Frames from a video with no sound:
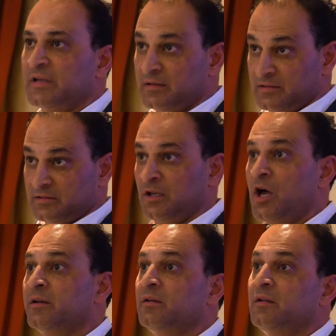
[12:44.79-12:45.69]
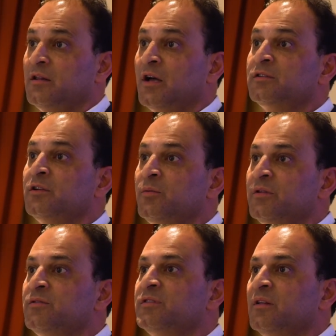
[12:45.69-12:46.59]
That's a lot to do
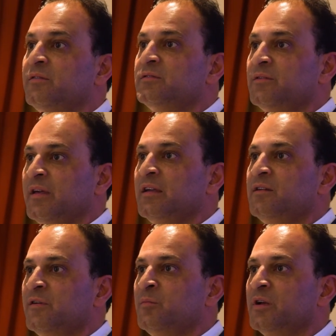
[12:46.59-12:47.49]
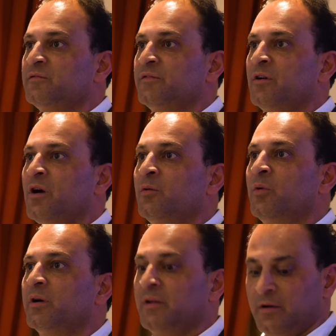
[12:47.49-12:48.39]
with you, Sylvia, so thank you very much for your hard
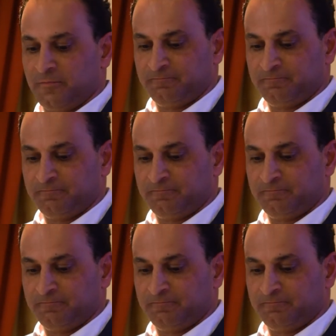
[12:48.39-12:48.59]
work there.